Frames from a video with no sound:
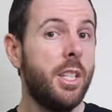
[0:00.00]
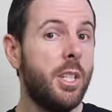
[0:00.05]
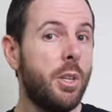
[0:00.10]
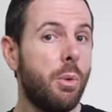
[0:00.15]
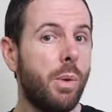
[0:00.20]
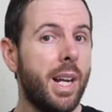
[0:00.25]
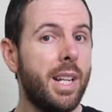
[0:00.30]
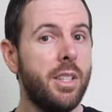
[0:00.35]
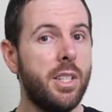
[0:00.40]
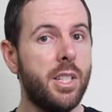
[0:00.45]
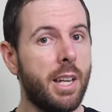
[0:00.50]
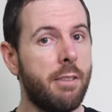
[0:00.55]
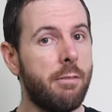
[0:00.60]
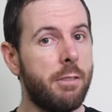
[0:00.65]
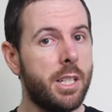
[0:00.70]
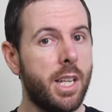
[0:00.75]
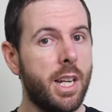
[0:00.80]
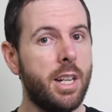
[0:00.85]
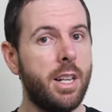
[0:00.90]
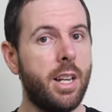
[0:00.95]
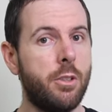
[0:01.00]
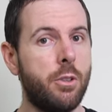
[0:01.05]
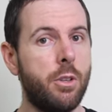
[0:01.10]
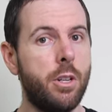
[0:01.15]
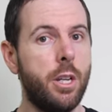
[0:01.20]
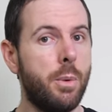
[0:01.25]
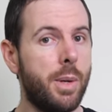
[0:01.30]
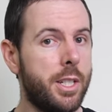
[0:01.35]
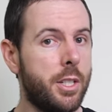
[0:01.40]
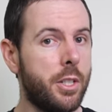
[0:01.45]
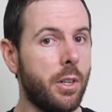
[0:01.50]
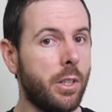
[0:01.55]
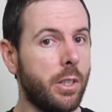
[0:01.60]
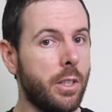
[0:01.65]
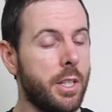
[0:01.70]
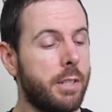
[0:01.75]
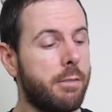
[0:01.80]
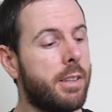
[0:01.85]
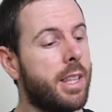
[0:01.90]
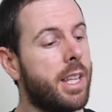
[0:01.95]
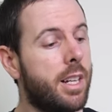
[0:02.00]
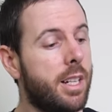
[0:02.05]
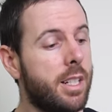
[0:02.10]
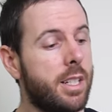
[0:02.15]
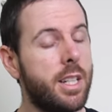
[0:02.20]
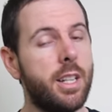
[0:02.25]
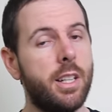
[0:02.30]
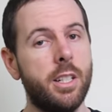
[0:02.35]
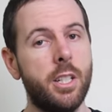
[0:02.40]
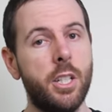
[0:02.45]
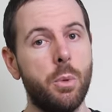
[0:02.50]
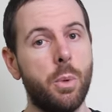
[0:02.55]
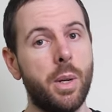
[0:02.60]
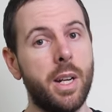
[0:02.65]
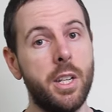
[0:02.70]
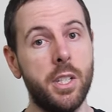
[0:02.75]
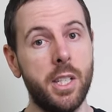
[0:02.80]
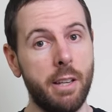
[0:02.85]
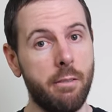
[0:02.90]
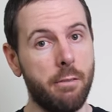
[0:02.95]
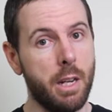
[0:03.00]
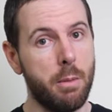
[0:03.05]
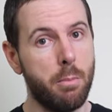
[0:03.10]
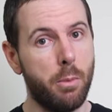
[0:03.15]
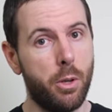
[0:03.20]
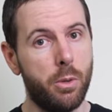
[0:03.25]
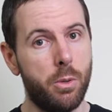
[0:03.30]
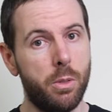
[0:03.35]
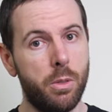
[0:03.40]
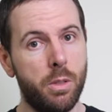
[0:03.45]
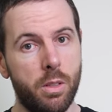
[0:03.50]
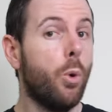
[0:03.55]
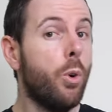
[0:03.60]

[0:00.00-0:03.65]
It's around 1700 US dollars for the RTX 2070 model,